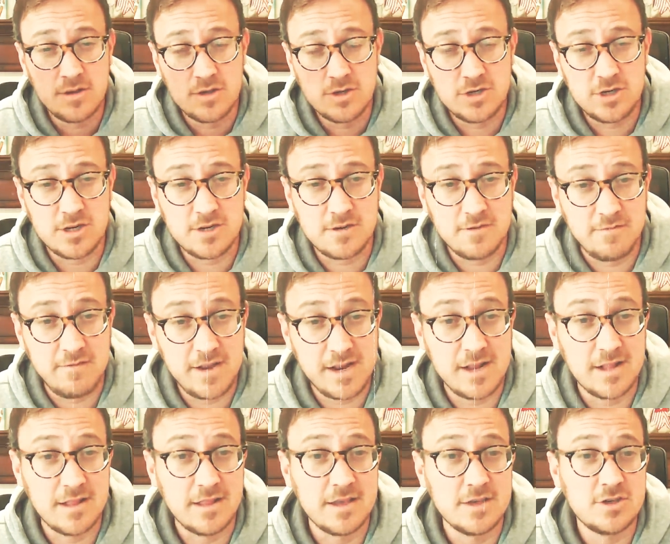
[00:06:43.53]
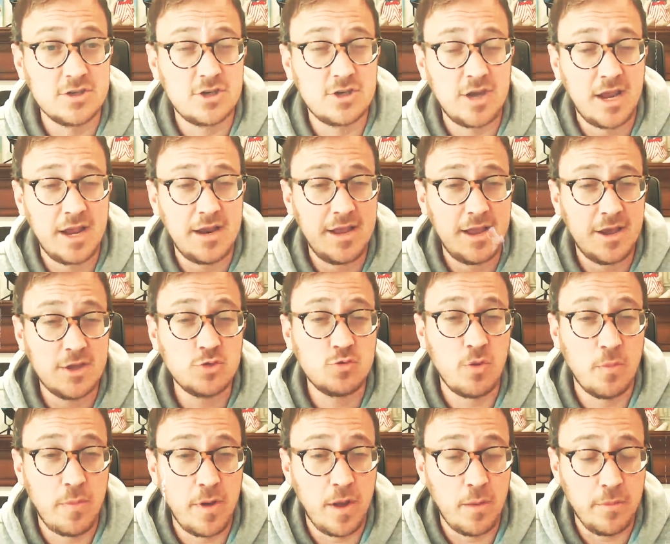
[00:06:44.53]
she defeated Liz Cheney, as
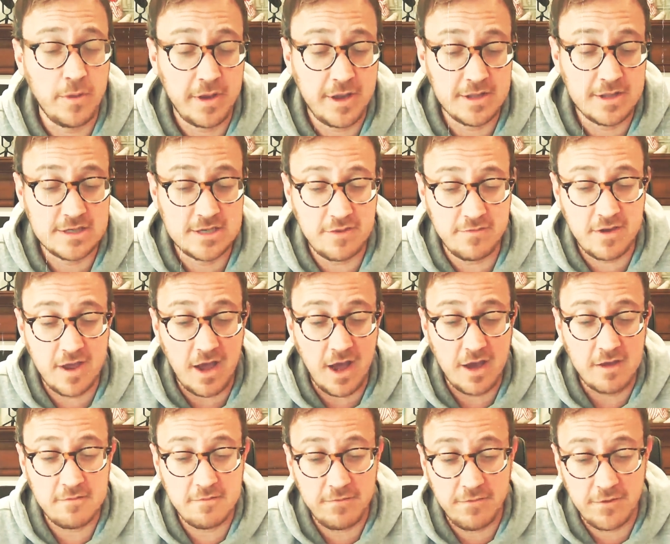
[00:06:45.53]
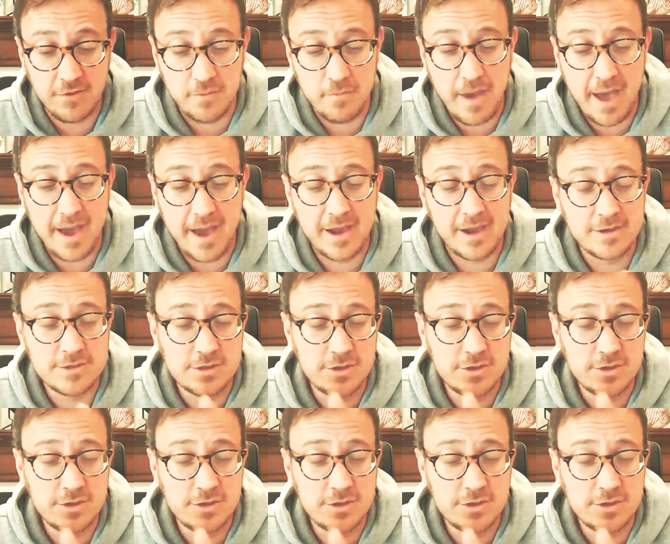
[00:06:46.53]
Republicans have gone full MAGA.